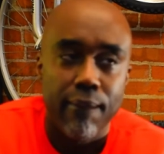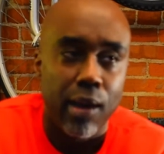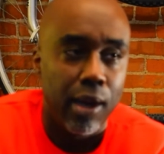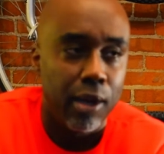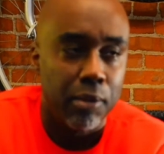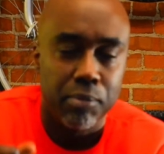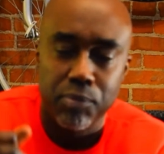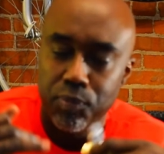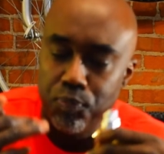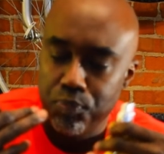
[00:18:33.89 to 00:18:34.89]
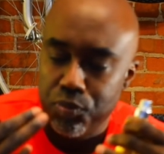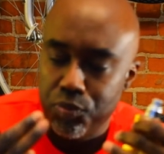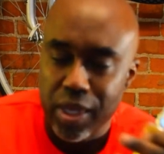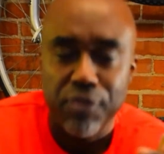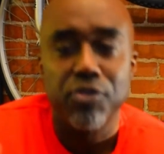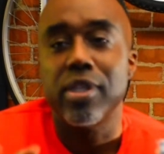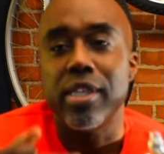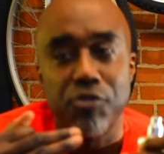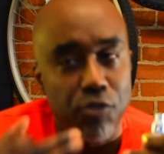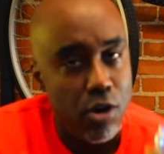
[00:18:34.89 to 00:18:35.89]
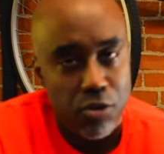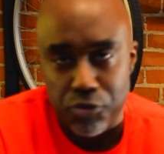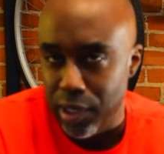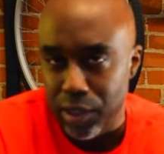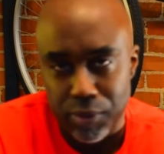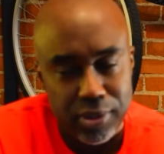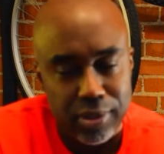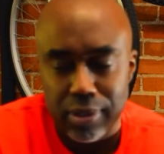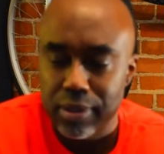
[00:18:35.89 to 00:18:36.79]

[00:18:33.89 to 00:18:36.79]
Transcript: Um, definitely a fall fragrance.